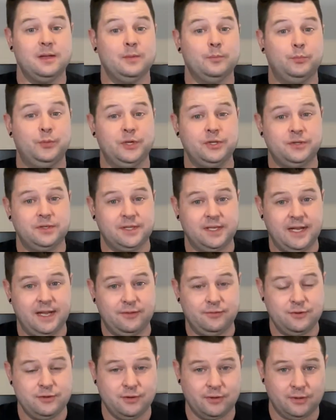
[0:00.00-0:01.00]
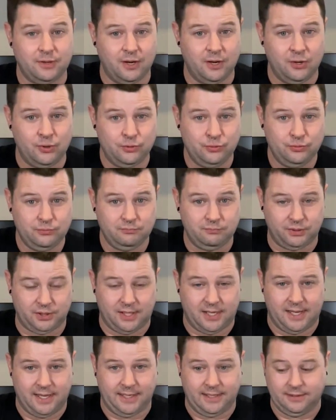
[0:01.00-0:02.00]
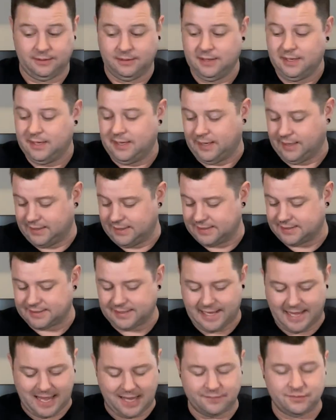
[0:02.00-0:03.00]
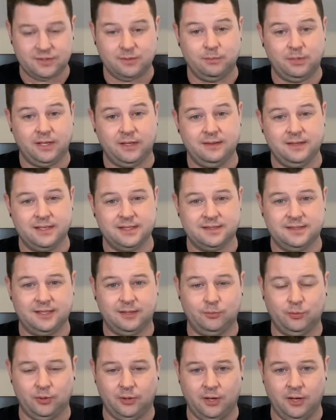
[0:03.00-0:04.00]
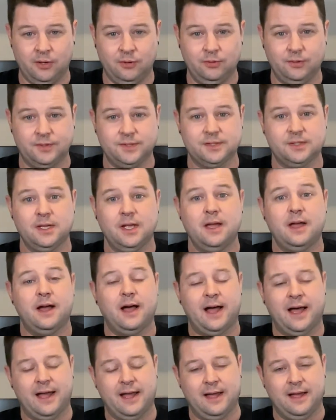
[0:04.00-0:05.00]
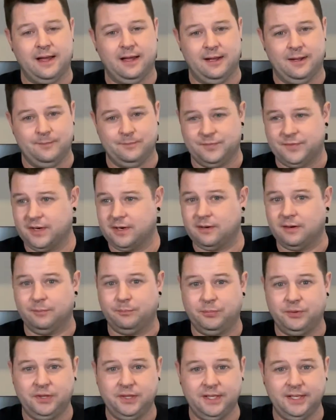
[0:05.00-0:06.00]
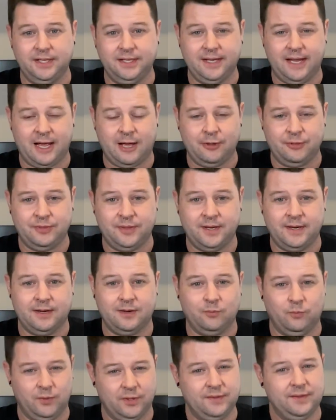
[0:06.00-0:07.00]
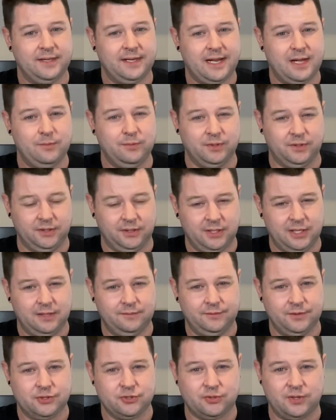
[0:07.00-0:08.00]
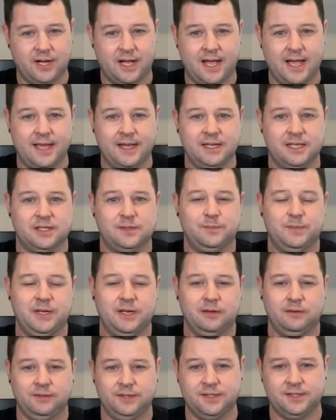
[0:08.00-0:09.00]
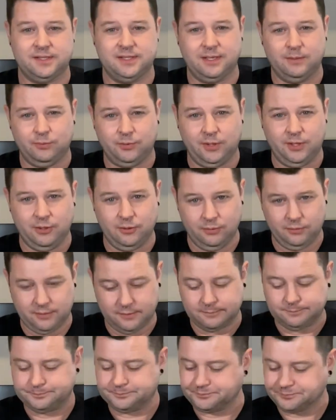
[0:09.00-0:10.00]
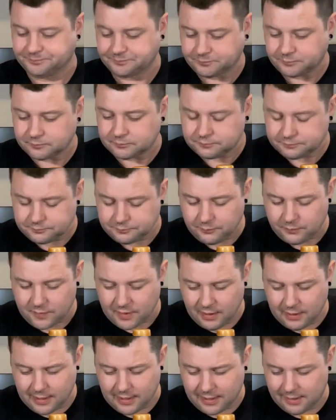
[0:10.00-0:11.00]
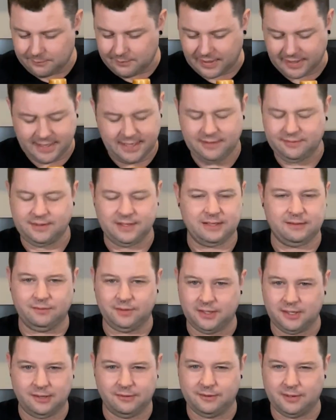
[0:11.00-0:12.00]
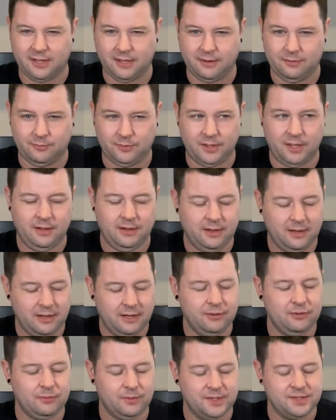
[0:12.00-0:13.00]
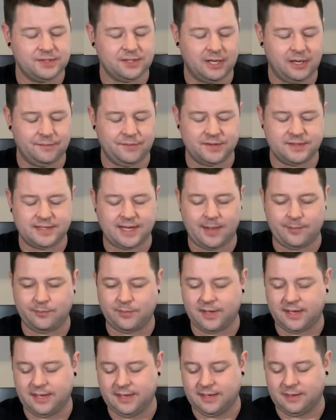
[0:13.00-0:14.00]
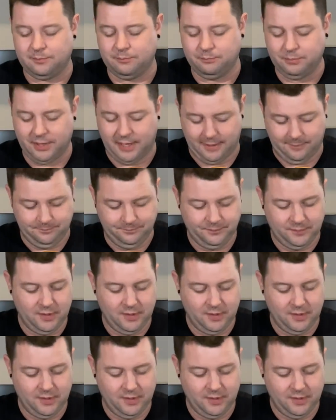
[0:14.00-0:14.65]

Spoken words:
Put together your own blind. It doesn't have to be these double oaks. There are plenty out there. One that I would love to try is Peerless Double Oak. I can't think of any other ones off the top of my head, but